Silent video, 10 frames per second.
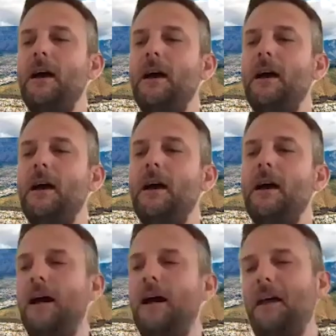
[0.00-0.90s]
I think
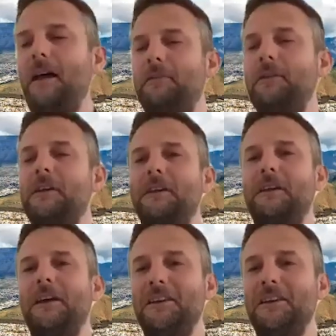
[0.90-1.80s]

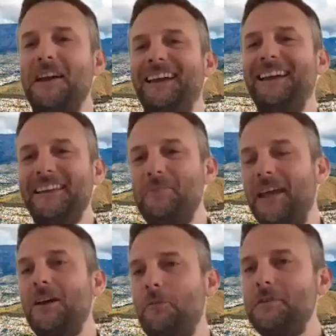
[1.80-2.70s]
in the beginning, obviously,
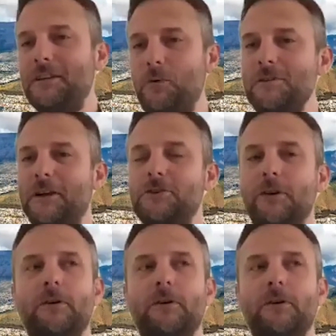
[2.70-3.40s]
it was a big shock, right?